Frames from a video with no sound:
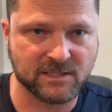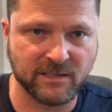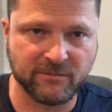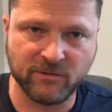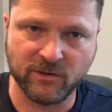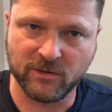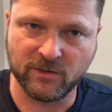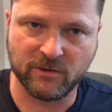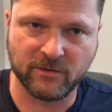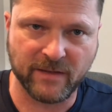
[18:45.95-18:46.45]
And
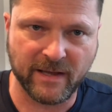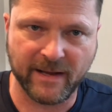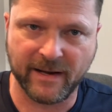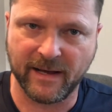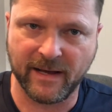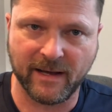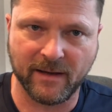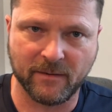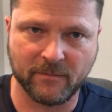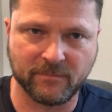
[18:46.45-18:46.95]
if you do that,
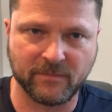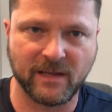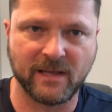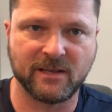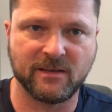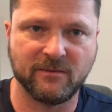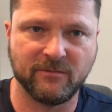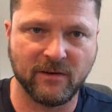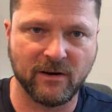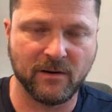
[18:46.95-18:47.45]
I
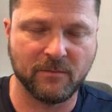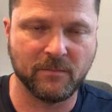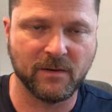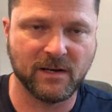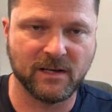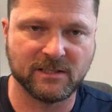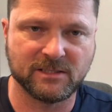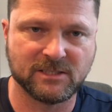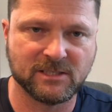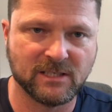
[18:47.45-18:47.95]
thank you very
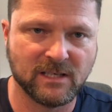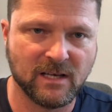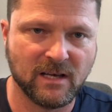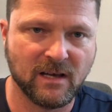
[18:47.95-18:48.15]
much,